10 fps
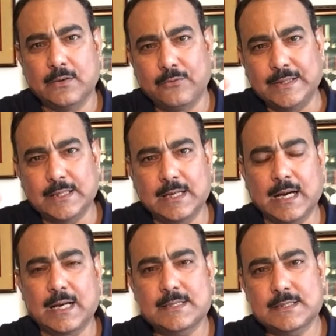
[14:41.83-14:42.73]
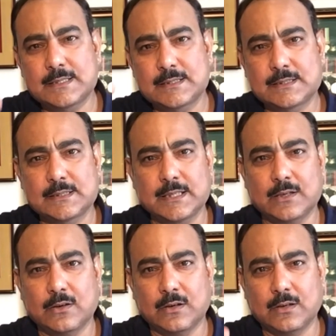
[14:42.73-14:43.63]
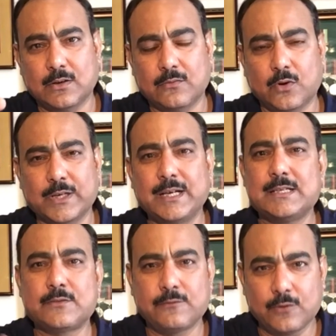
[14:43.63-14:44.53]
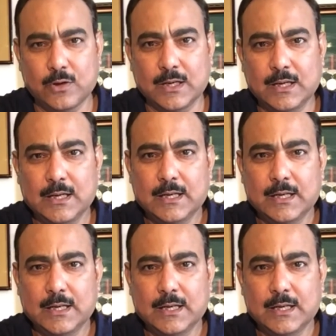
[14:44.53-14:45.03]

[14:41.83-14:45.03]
When the glass of water is full